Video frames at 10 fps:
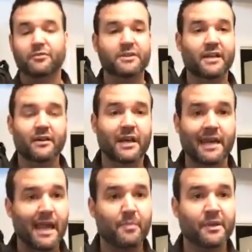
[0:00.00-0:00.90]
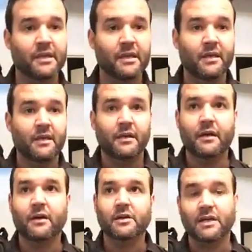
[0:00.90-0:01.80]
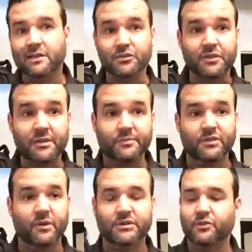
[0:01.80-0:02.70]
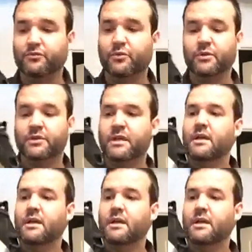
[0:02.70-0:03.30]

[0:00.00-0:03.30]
a day or night camping, on a hunting trip, so on and so forth.